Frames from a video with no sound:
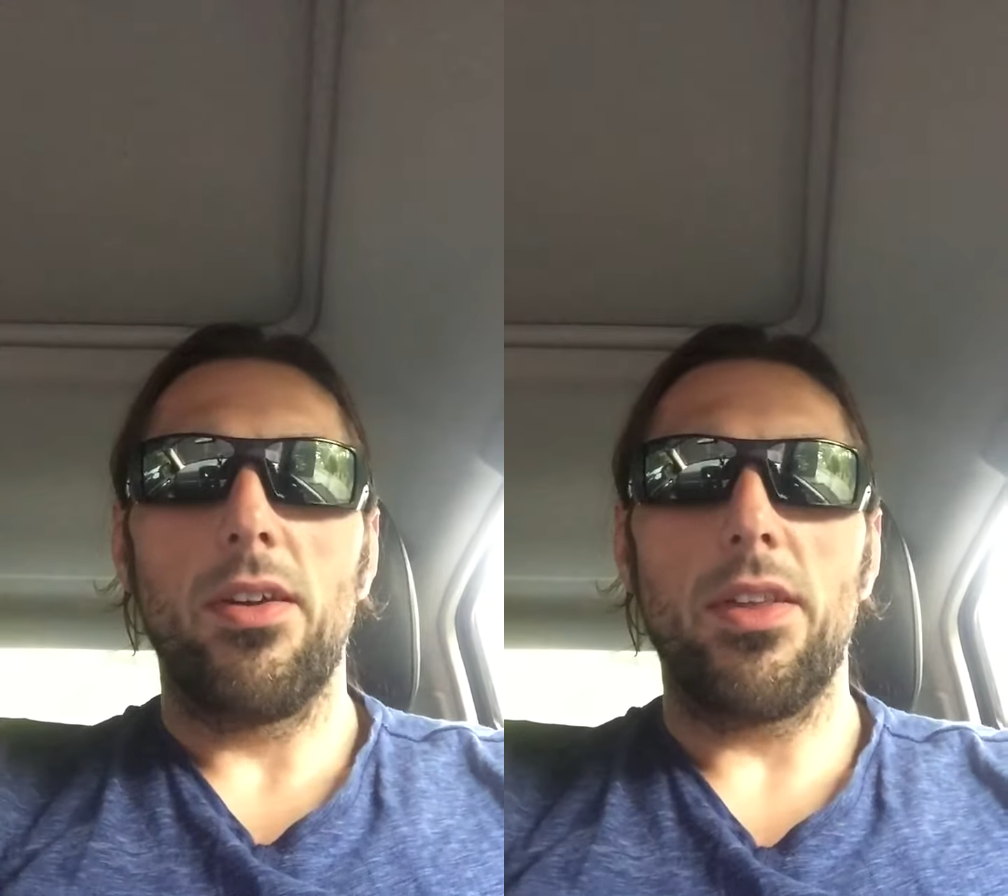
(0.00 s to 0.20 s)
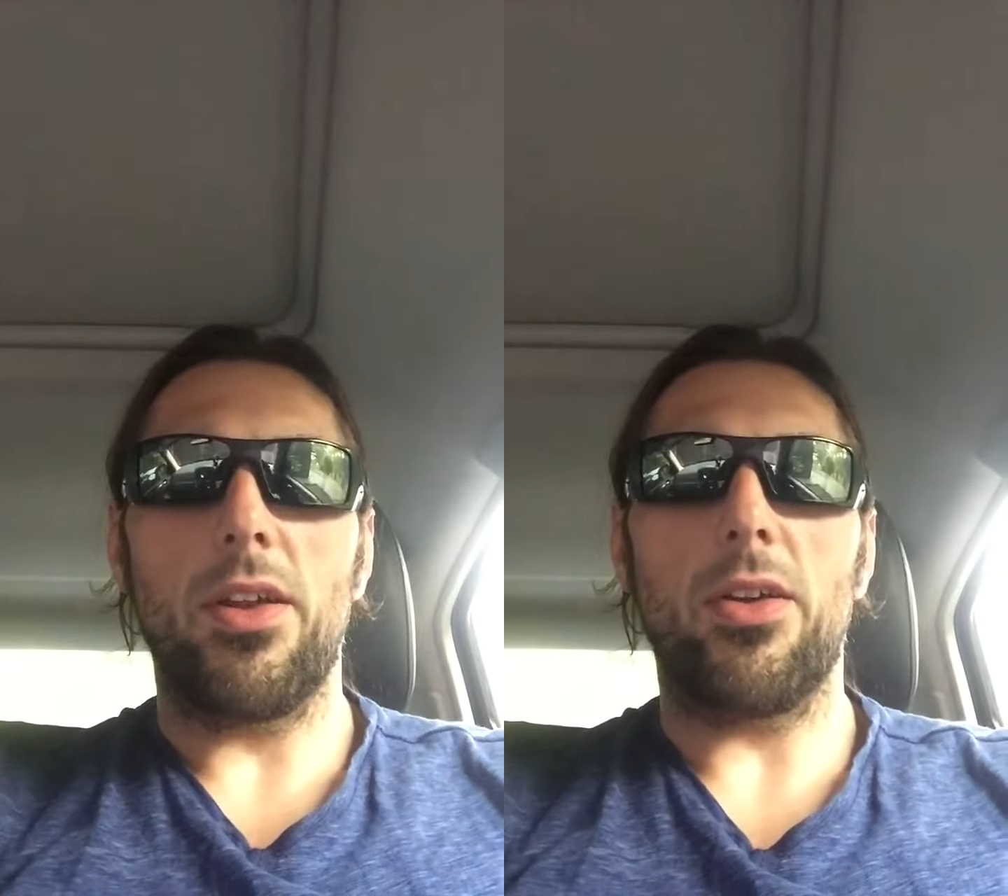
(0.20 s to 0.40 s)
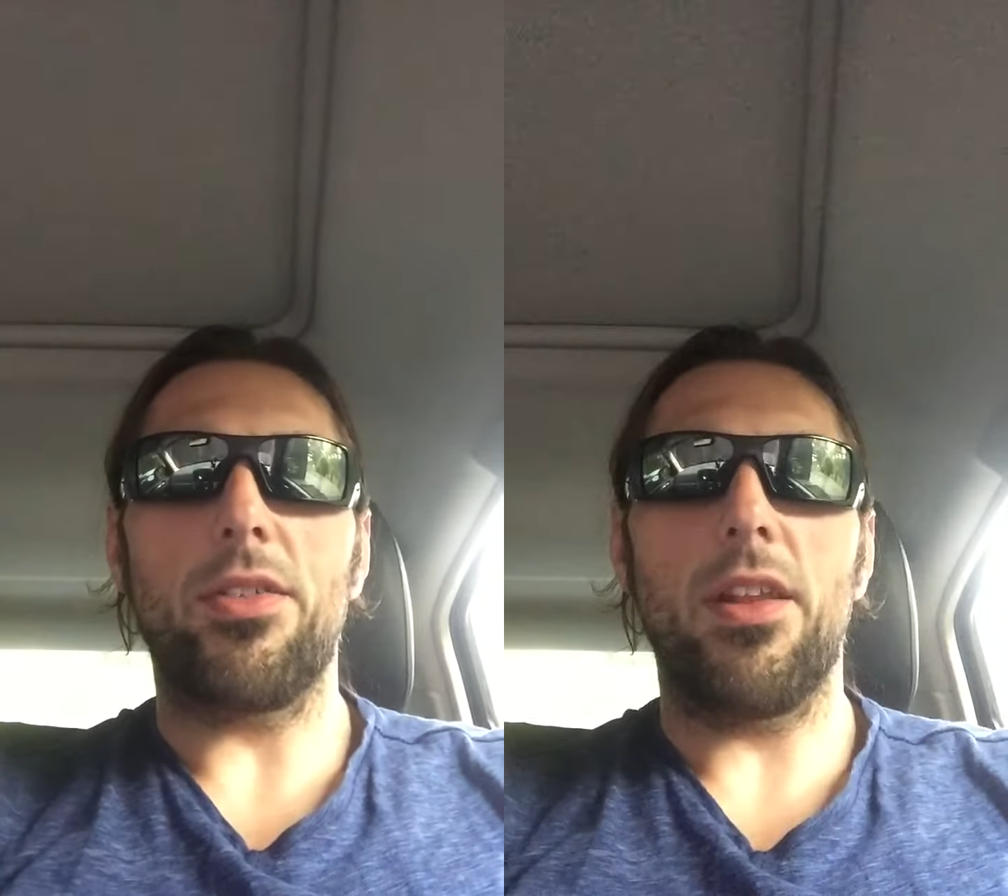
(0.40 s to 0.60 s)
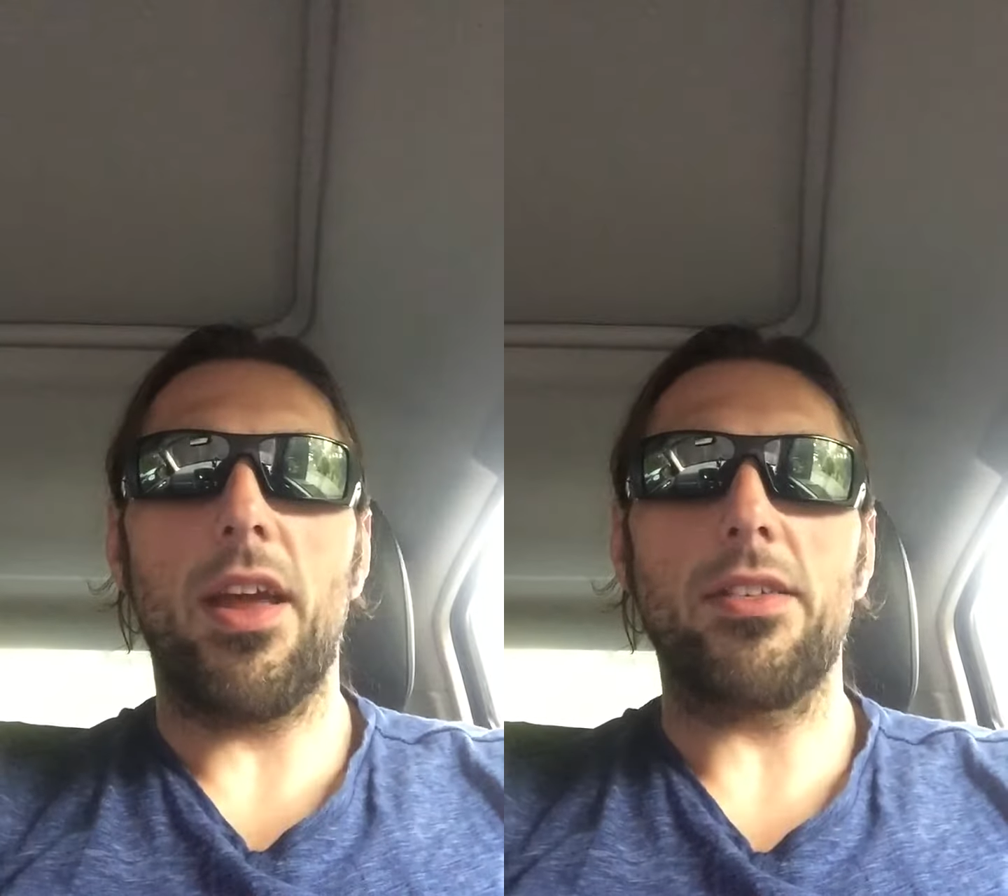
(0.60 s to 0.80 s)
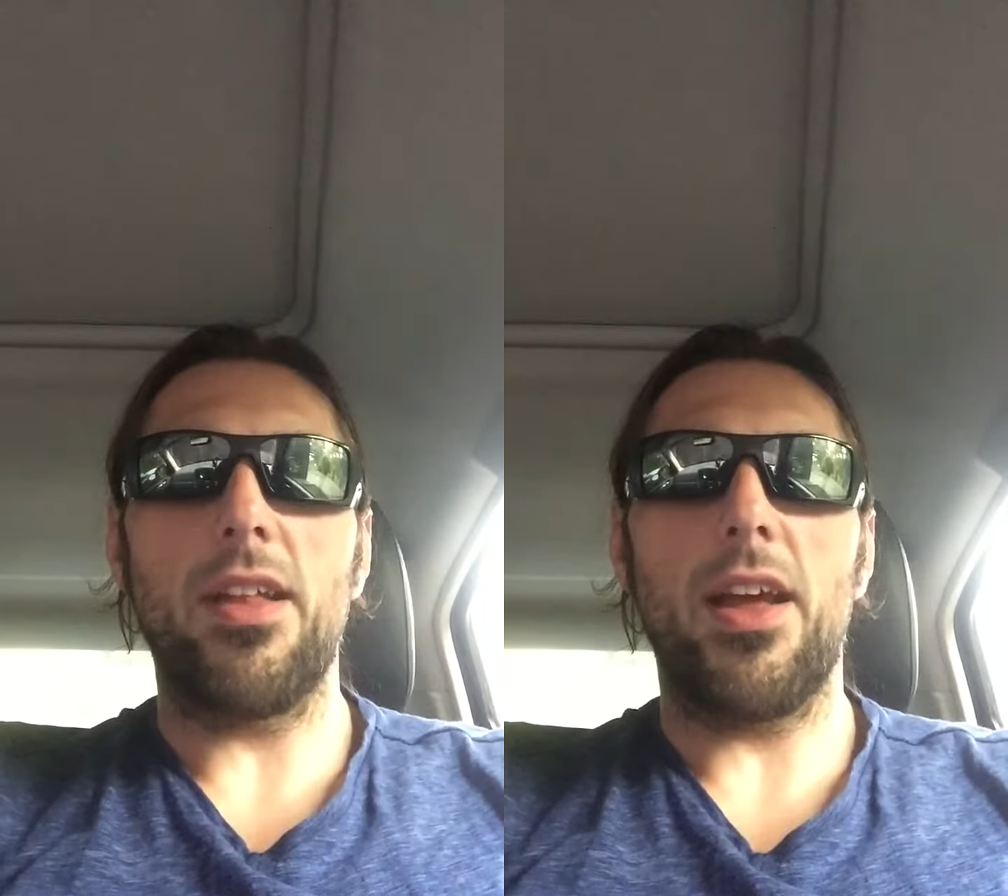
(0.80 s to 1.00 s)
and it hurts the
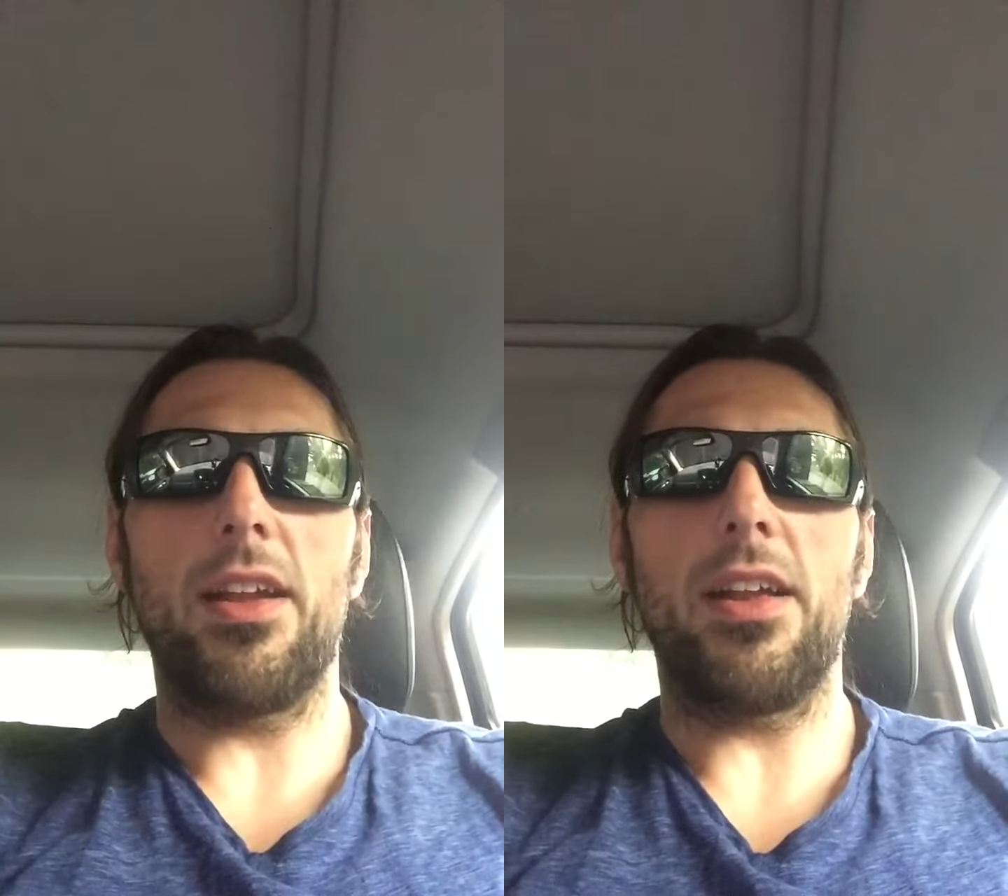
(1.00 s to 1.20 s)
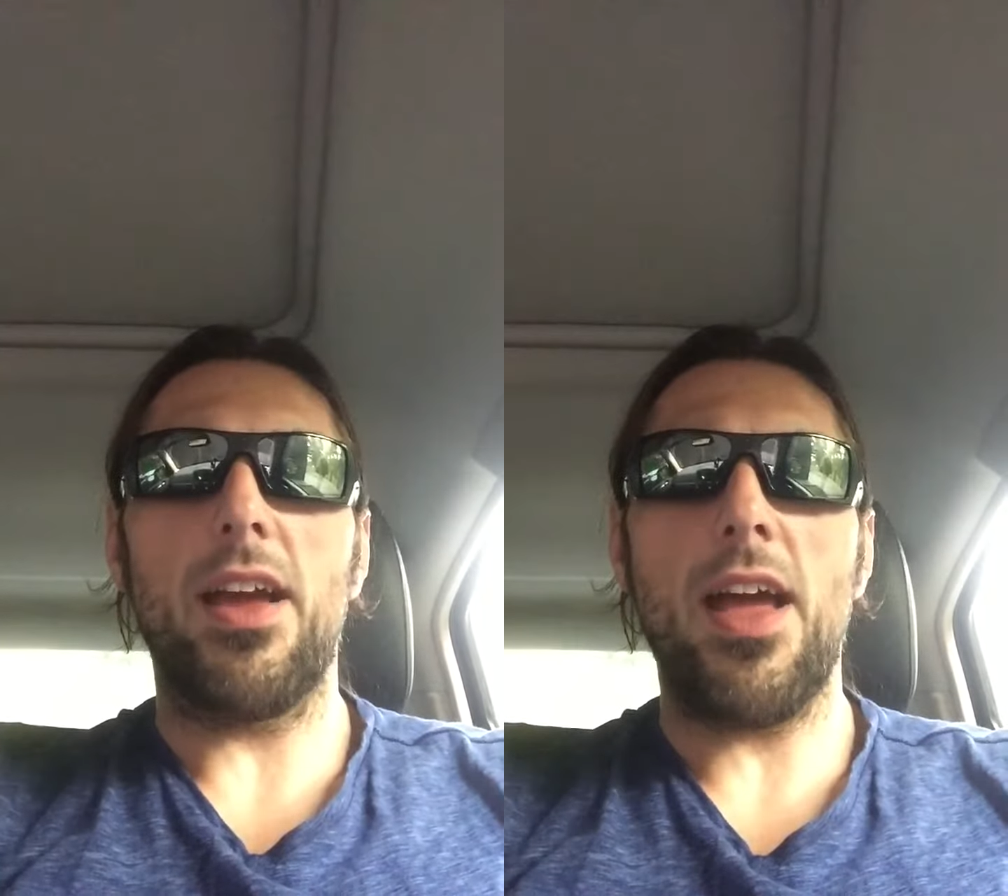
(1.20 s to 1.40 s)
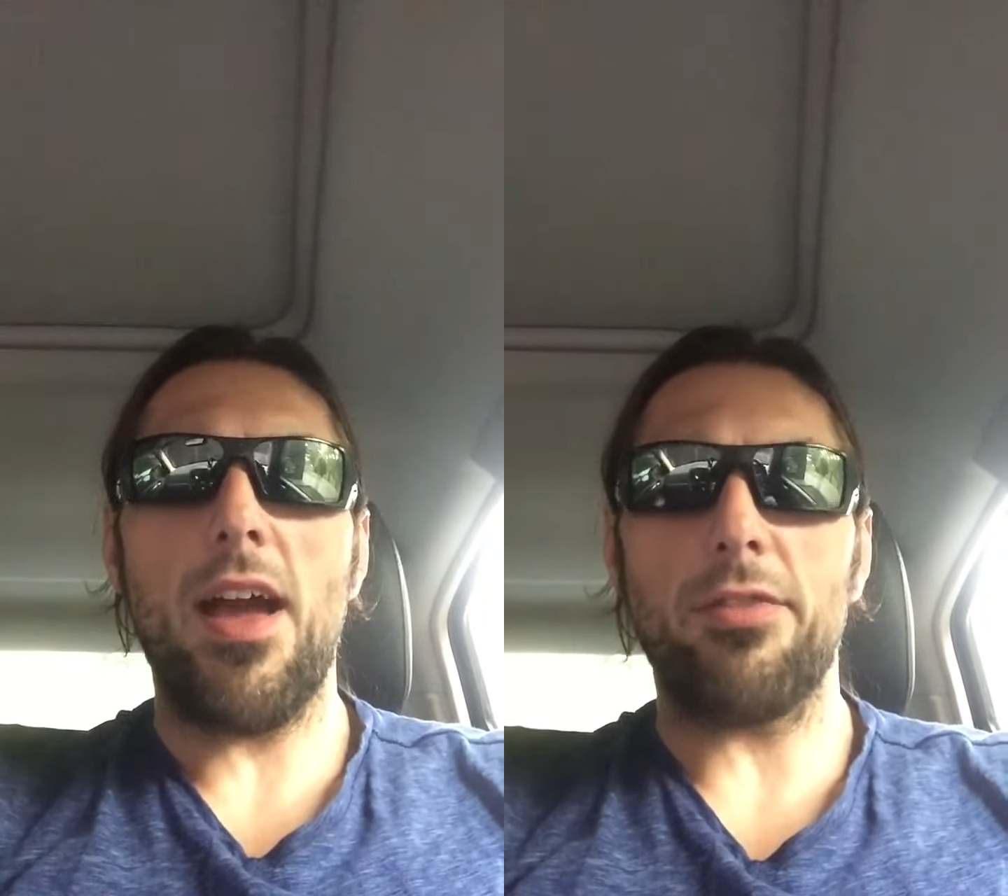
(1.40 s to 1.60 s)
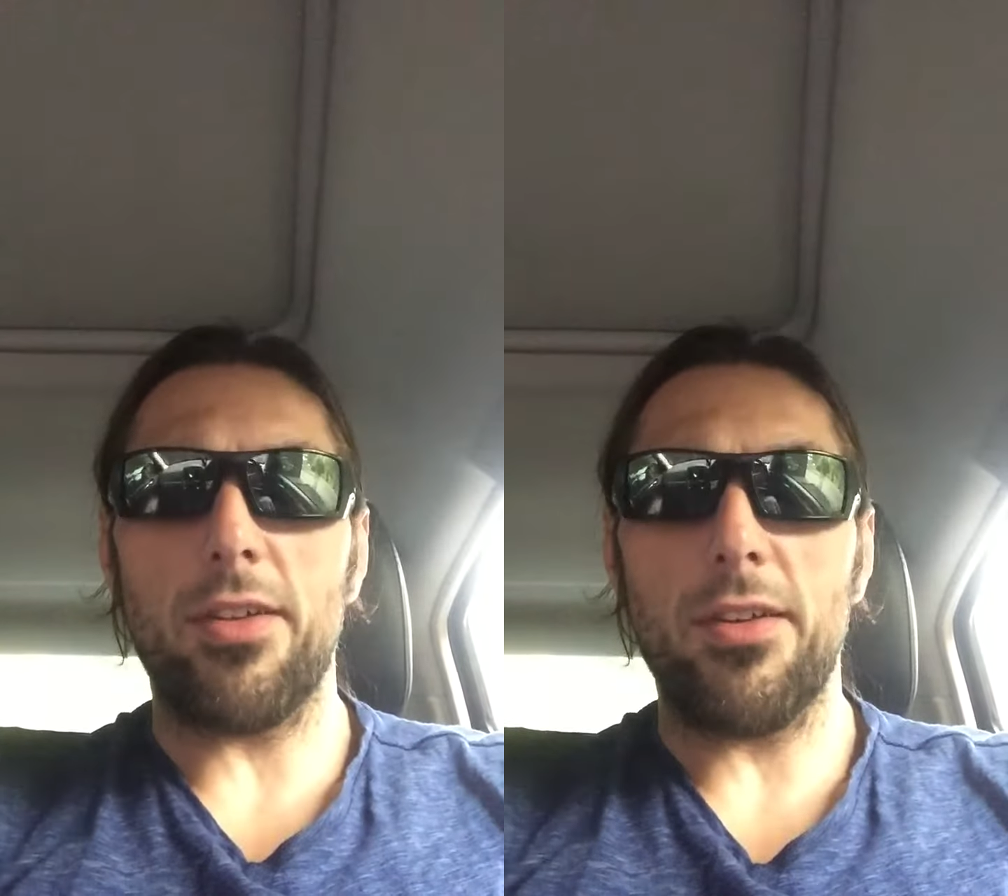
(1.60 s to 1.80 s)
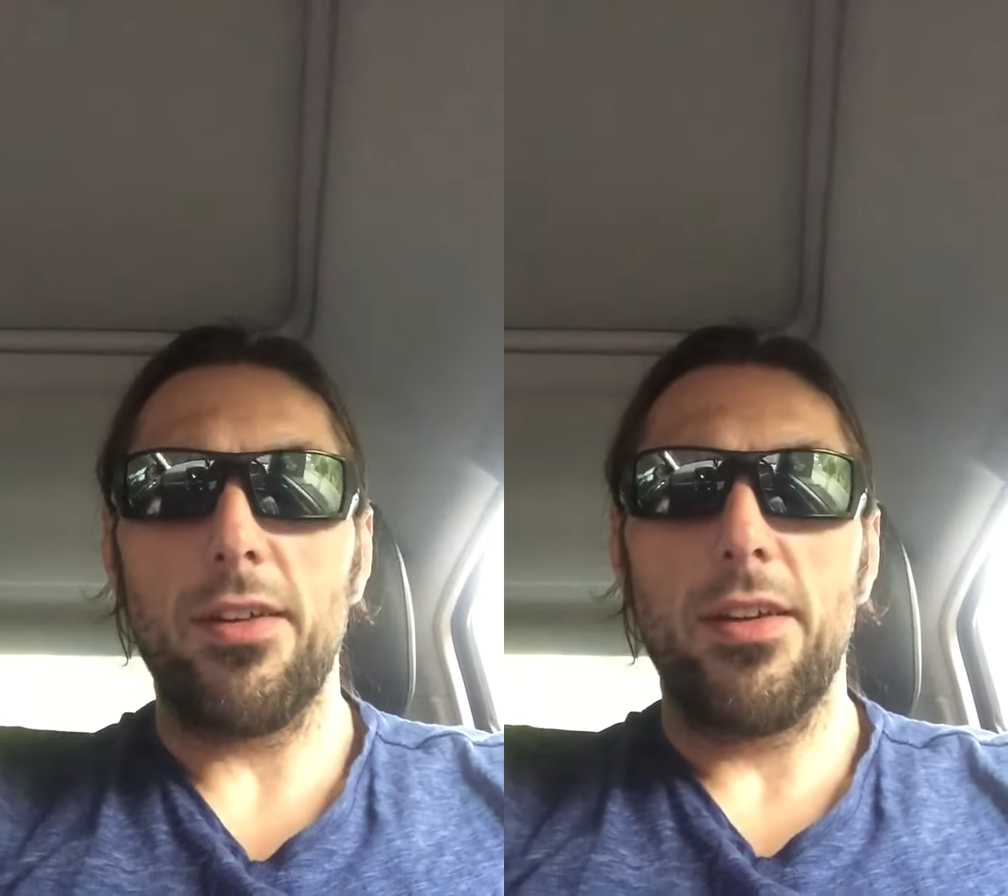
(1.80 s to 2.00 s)
next day and the day
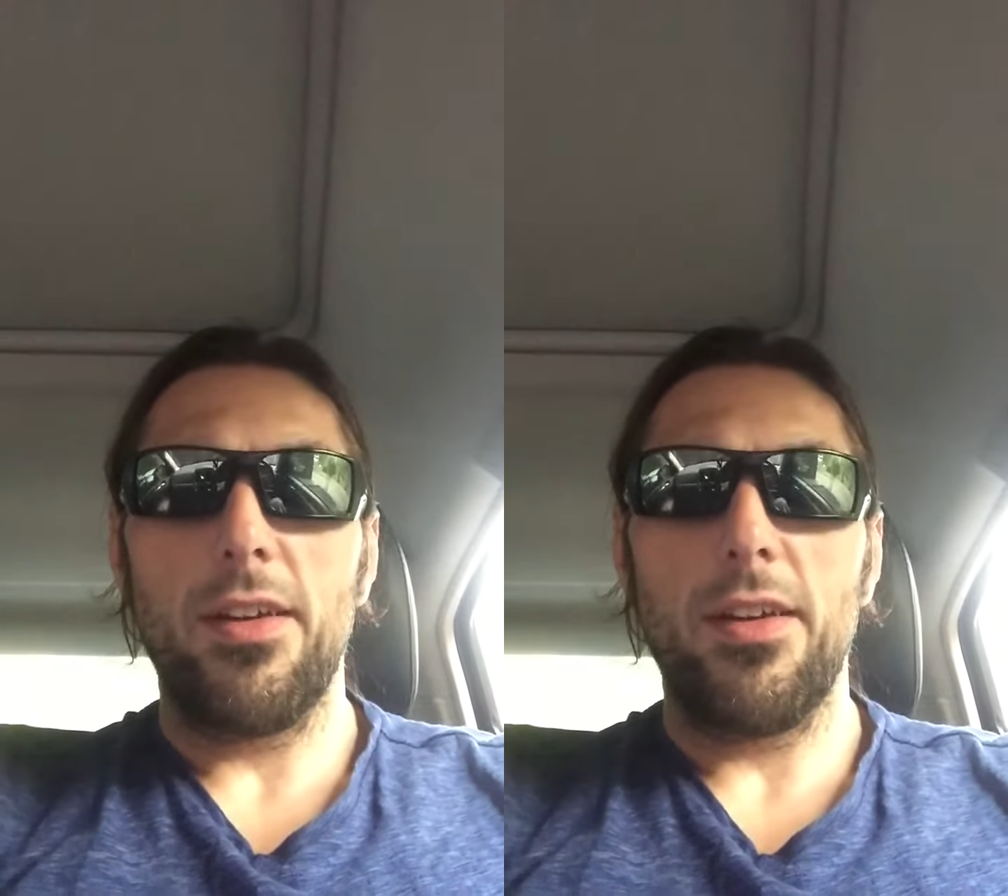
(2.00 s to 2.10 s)
after,